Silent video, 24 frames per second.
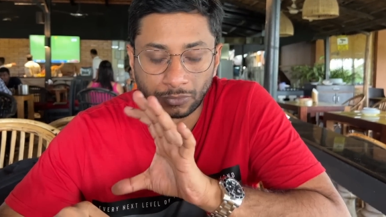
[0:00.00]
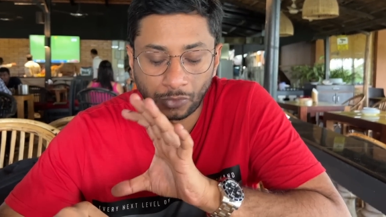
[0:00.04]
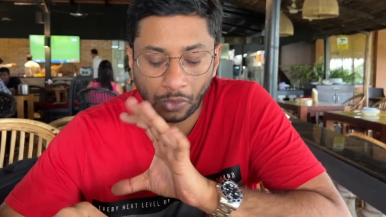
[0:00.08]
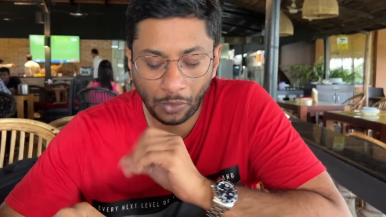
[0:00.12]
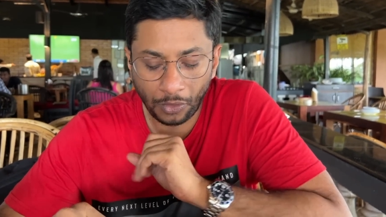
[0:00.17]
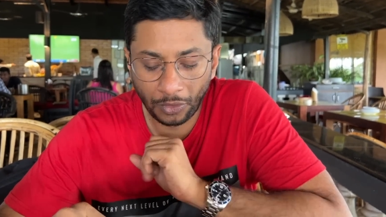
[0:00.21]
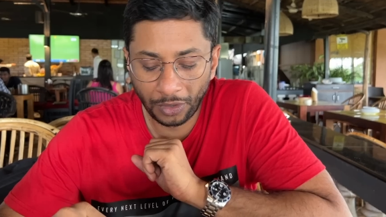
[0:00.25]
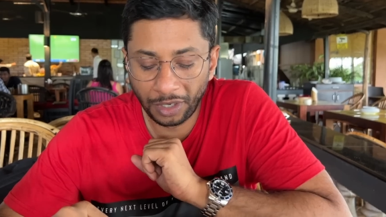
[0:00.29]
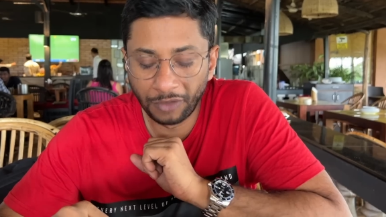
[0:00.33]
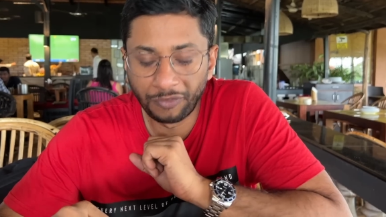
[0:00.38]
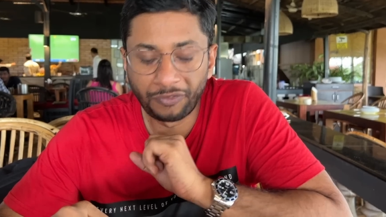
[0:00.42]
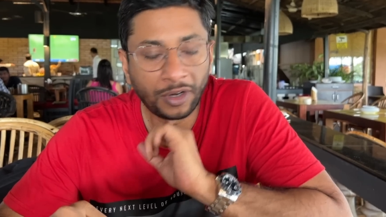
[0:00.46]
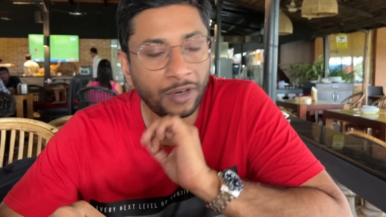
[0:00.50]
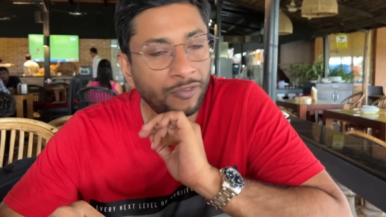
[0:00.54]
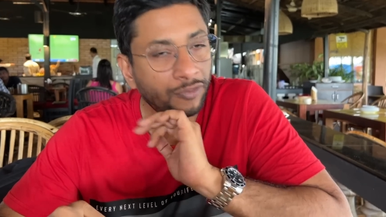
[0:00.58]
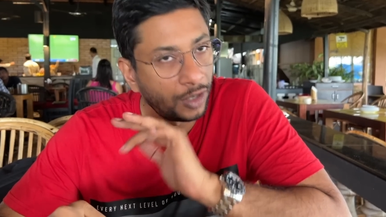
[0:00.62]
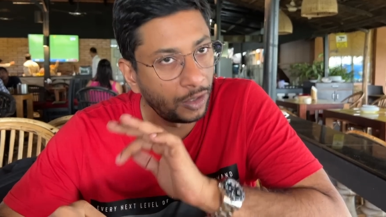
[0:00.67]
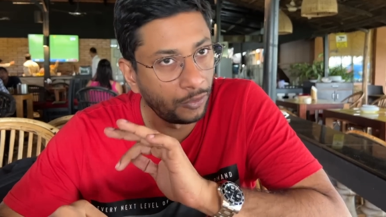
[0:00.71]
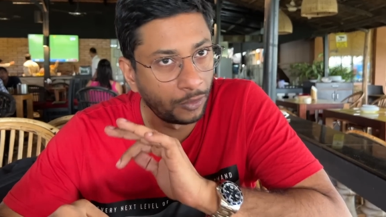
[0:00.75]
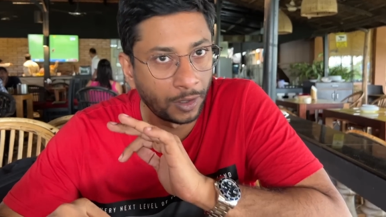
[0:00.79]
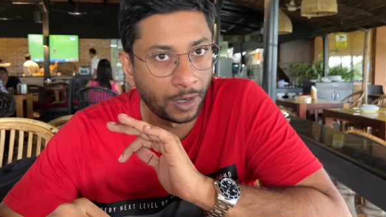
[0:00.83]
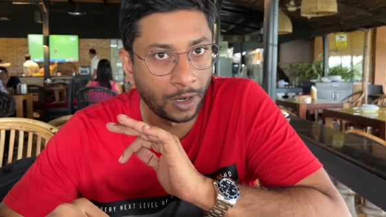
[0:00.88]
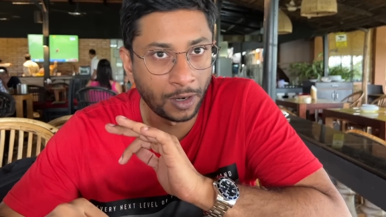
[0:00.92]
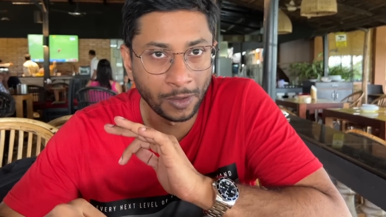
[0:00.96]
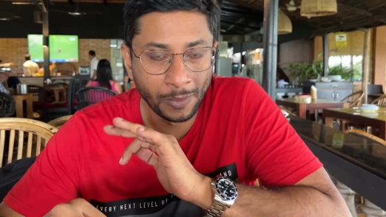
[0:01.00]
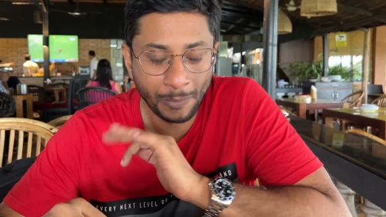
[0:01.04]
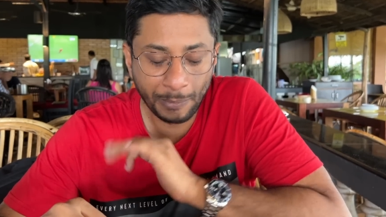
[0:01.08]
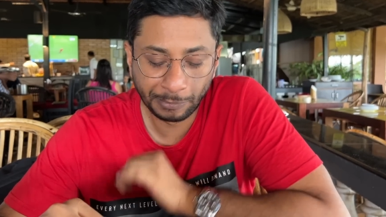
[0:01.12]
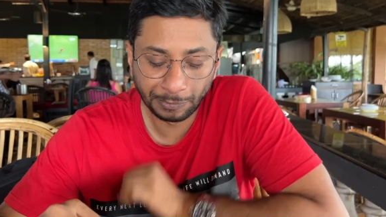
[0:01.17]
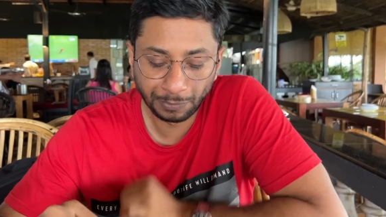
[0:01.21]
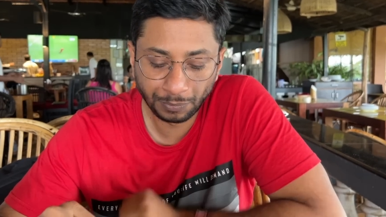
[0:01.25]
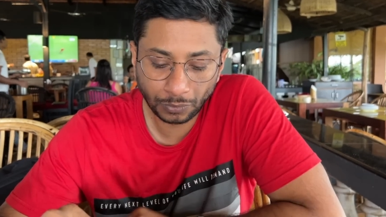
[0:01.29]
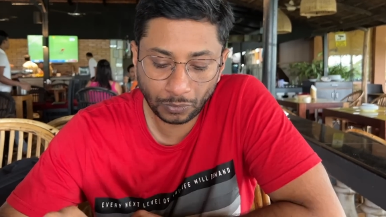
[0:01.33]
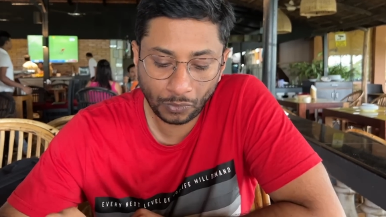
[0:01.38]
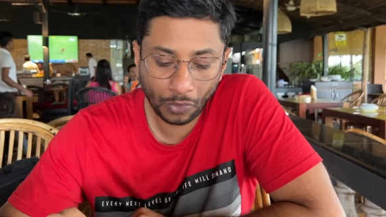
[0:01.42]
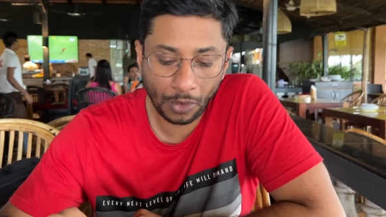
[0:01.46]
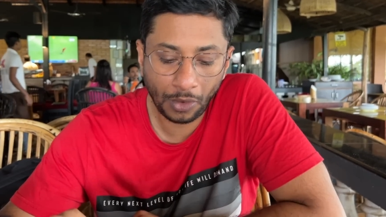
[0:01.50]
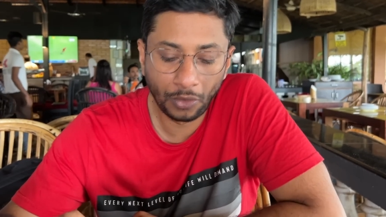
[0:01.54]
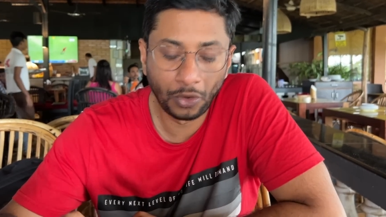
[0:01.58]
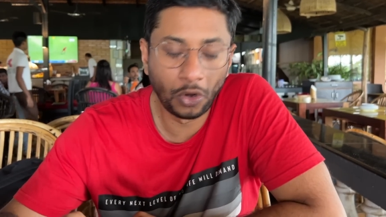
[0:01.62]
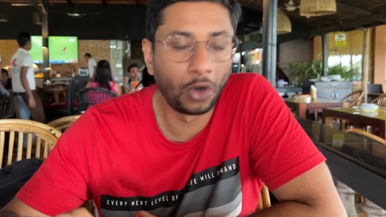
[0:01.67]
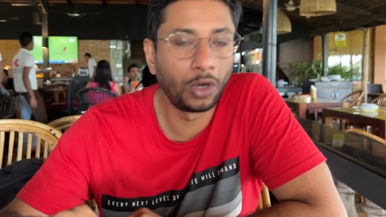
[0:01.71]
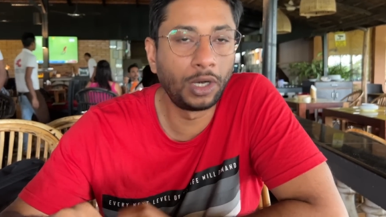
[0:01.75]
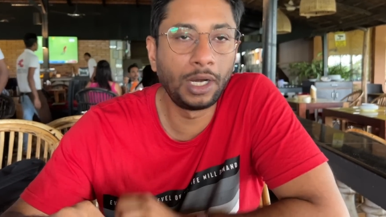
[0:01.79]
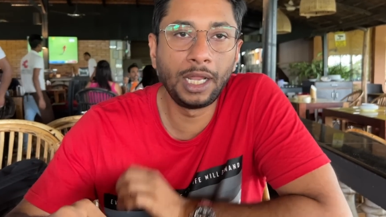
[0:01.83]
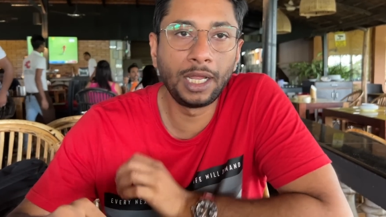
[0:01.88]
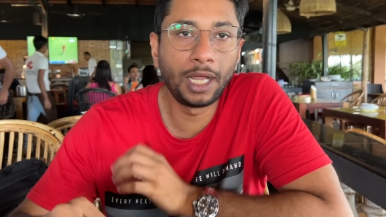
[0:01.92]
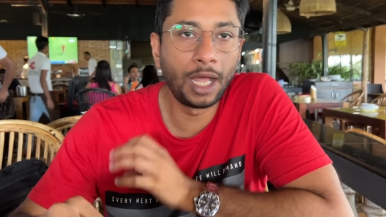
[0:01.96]
Very different flavor aanu. Not
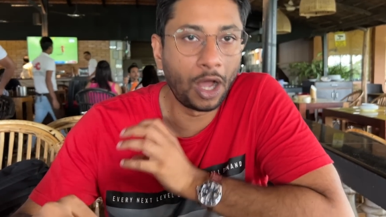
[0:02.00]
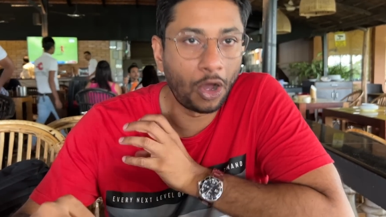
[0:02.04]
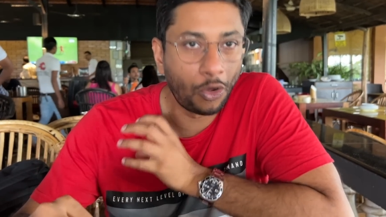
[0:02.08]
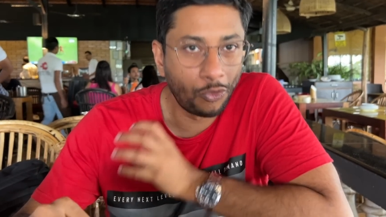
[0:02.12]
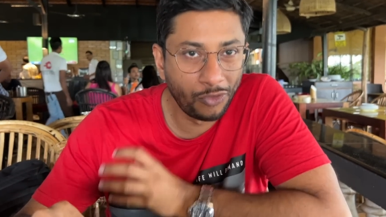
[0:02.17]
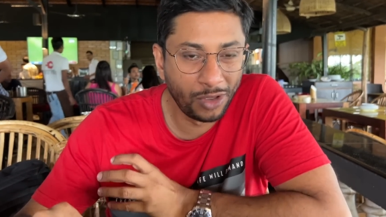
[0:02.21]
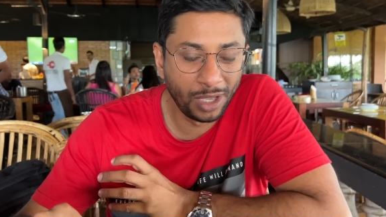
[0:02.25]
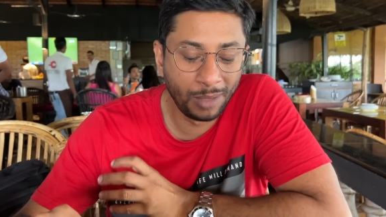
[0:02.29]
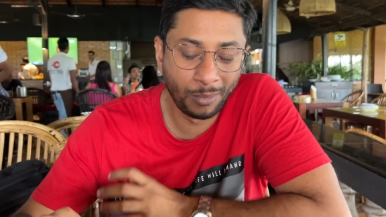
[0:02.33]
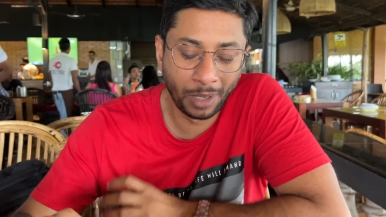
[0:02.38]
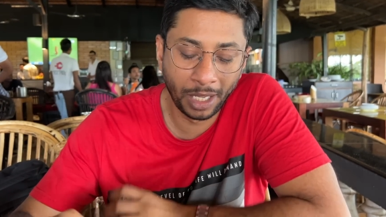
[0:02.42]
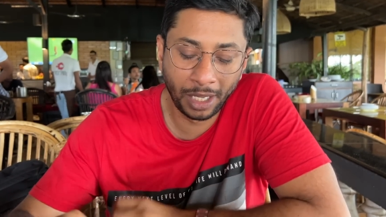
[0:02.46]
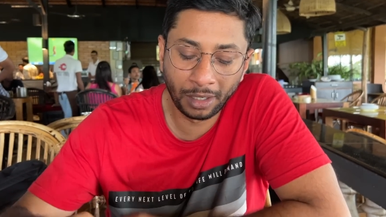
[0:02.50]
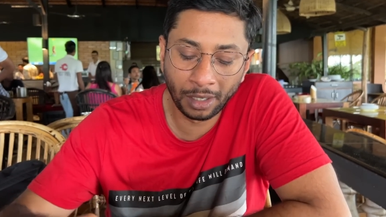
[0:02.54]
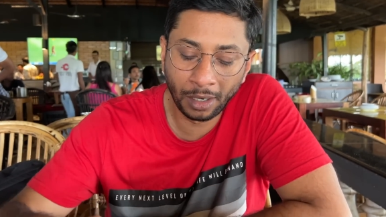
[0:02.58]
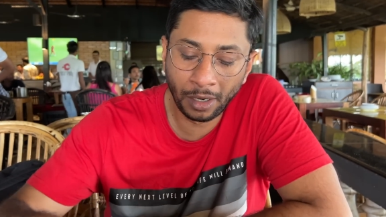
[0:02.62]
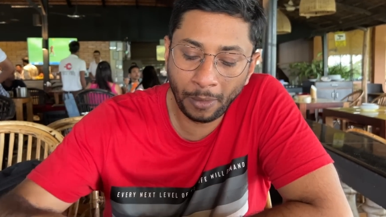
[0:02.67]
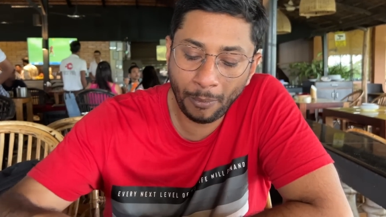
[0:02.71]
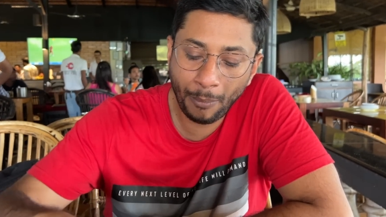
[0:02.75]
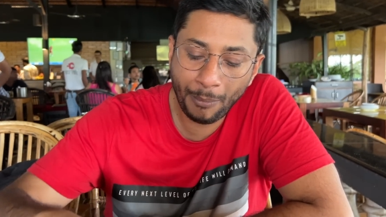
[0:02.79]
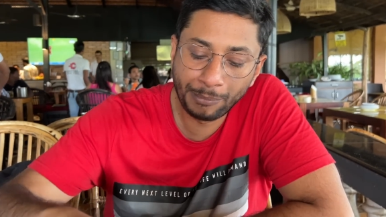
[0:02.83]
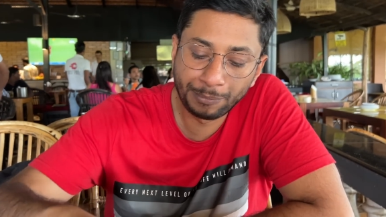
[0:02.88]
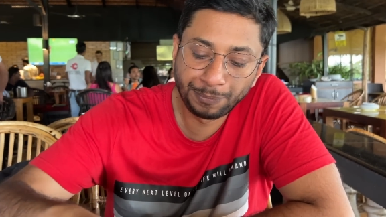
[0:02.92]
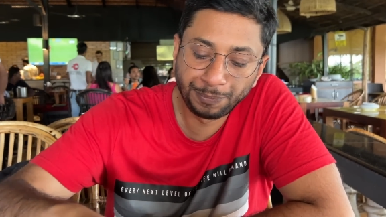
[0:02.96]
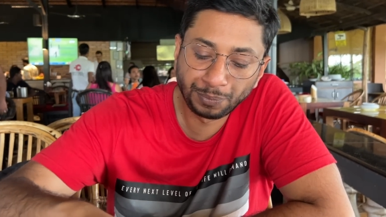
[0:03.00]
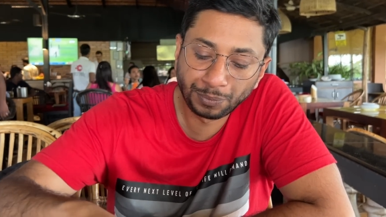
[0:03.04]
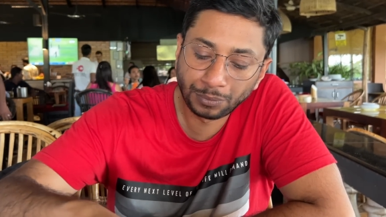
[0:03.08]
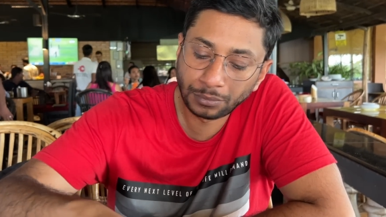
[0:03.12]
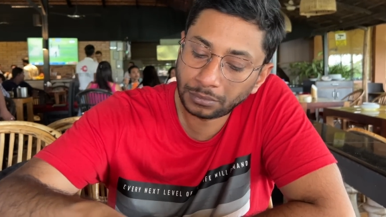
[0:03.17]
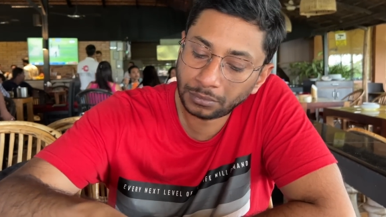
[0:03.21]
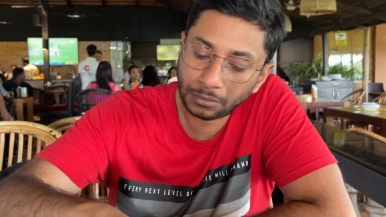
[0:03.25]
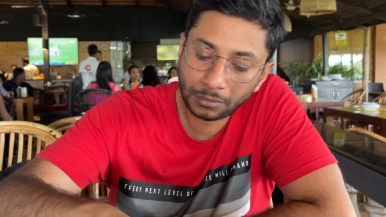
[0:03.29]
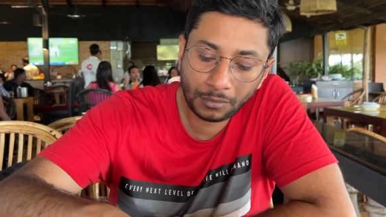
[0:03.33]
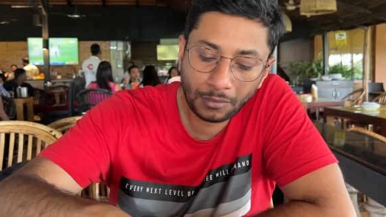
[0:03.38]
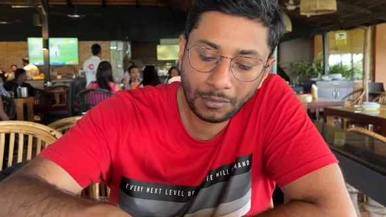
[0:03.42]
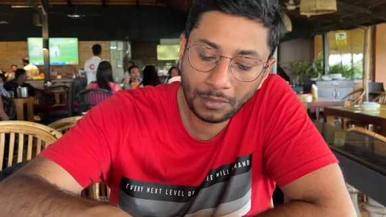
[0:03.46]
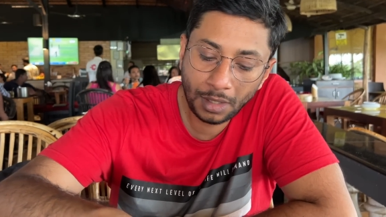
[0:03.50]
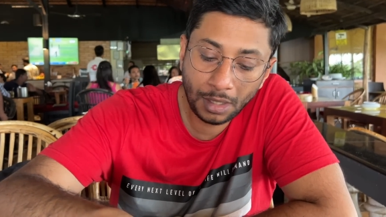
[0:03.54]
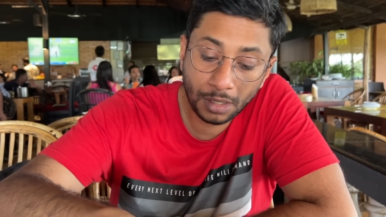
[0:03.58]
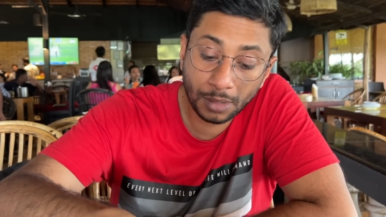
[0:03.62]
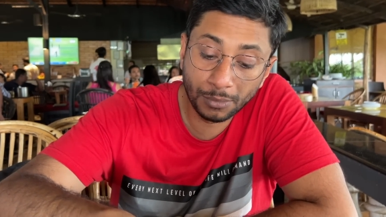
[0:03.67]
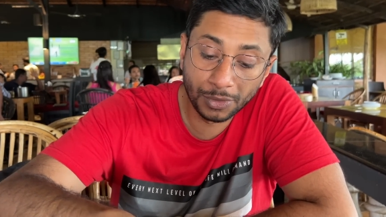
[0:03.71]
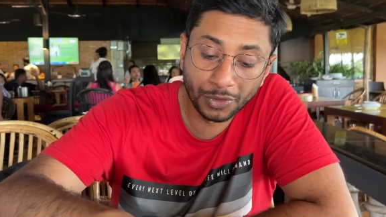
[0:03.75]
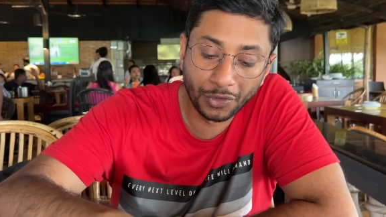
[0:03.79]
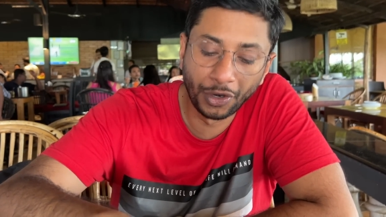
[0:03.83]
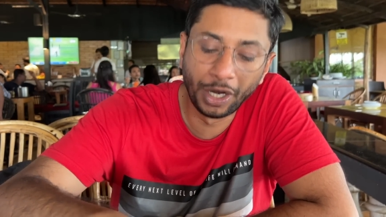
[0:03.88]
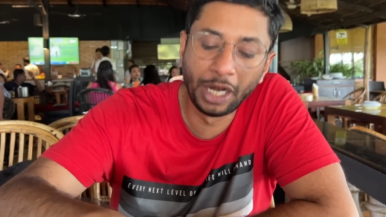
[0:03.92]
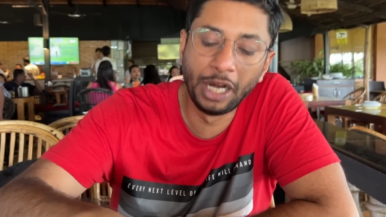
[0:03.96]
like how we make it.
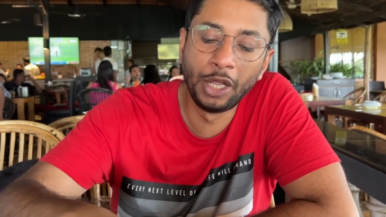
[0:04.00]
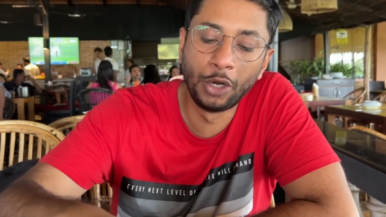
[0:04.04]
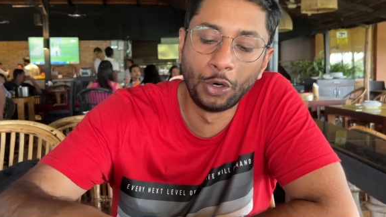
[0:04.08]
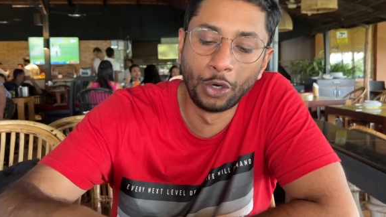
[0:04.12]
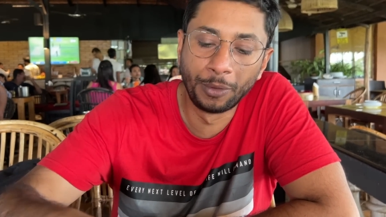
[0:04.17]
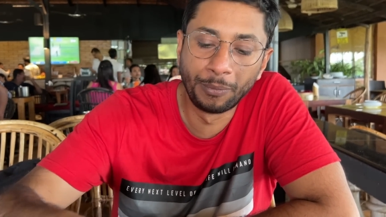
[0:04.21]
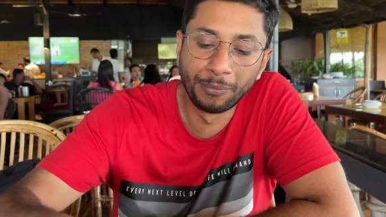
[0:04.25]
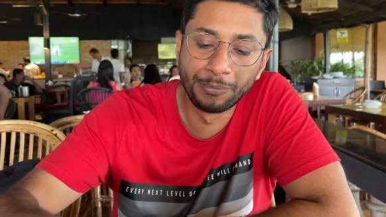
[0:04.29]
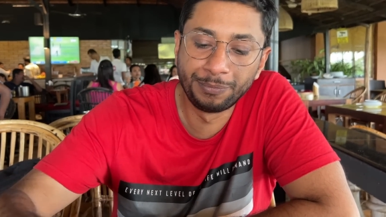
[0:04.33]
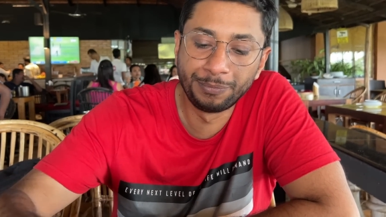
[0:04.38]
Really good.